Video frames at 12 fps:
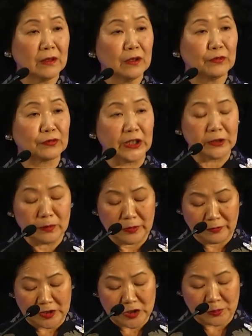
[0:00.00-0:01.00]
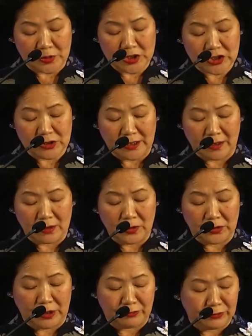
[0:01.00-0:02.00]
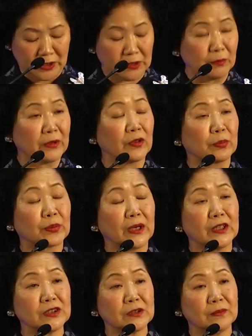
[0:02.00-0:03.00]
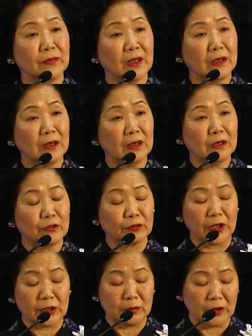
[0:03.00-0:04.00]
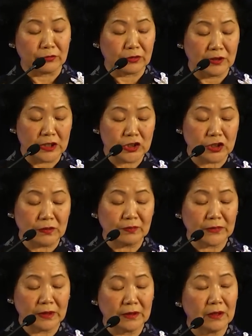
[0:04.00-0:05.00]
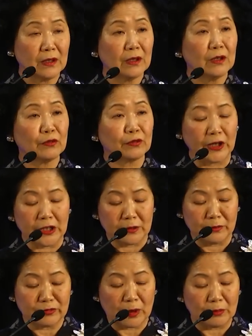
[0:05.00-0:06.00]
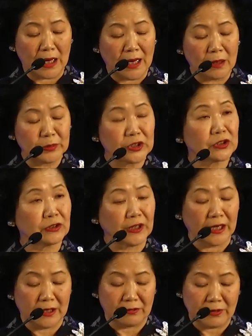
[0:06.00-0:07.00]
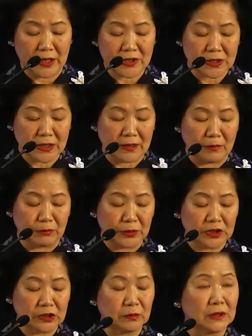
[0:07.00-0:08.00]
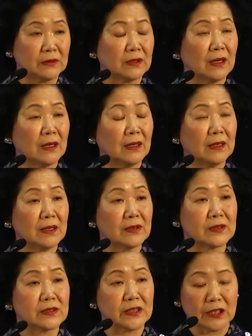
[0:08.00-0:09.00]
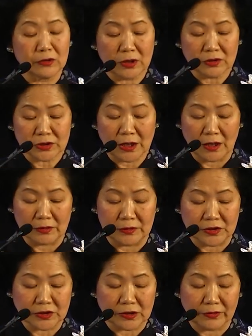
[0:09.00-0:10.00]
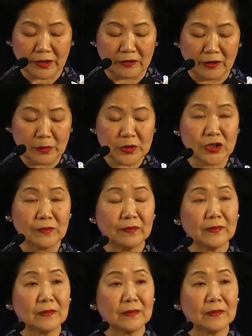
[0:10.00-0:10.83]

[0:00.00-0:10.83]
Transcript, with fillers: freedom of expression, including freedom of the press, freedom of religion, freedom from arbitrary arrest and imprisonment, zero tolerance of corruption,